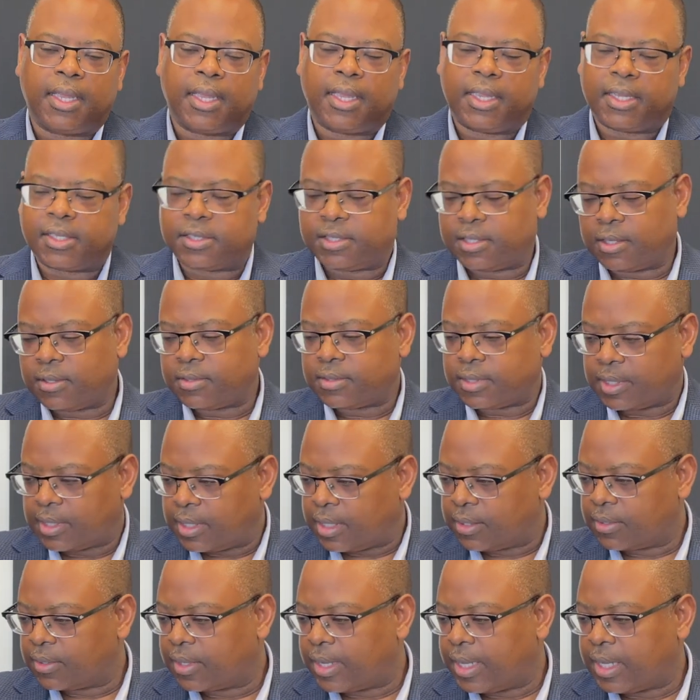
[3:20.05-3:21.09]
It shows
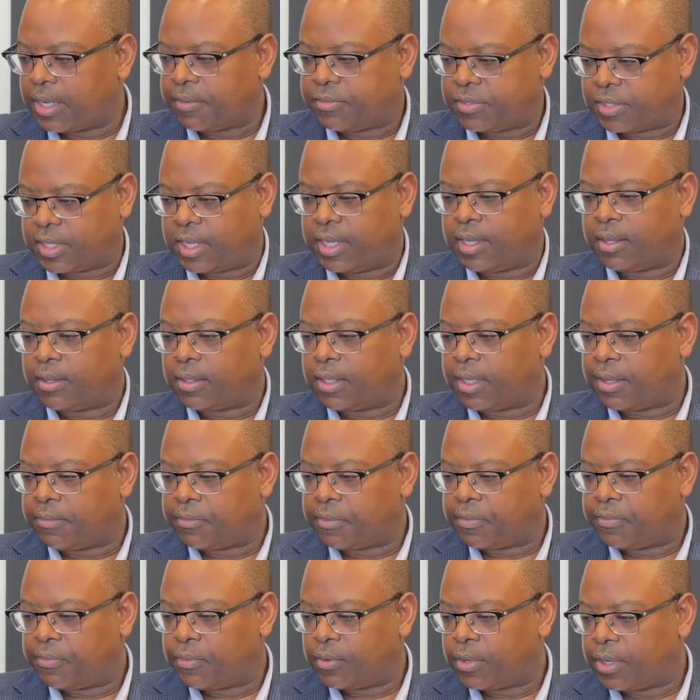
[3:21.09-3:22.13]
another kind of skill level
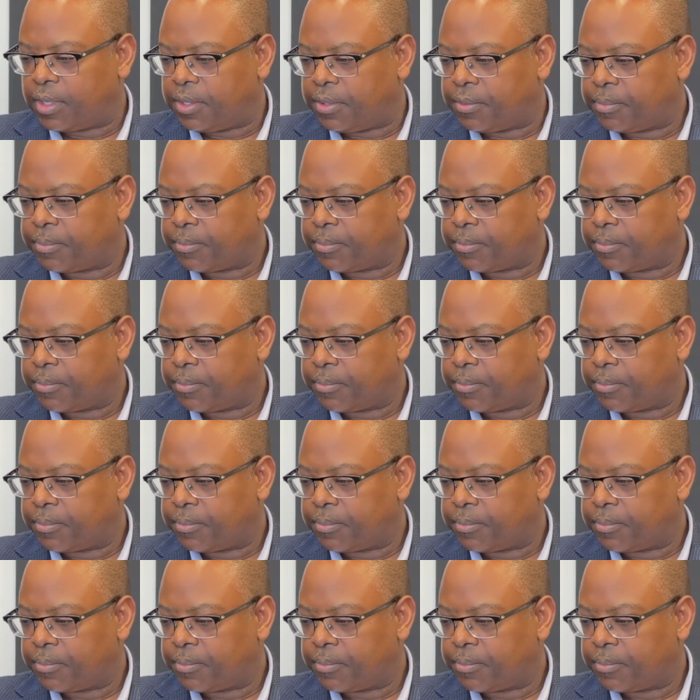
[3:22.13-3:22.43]
for you.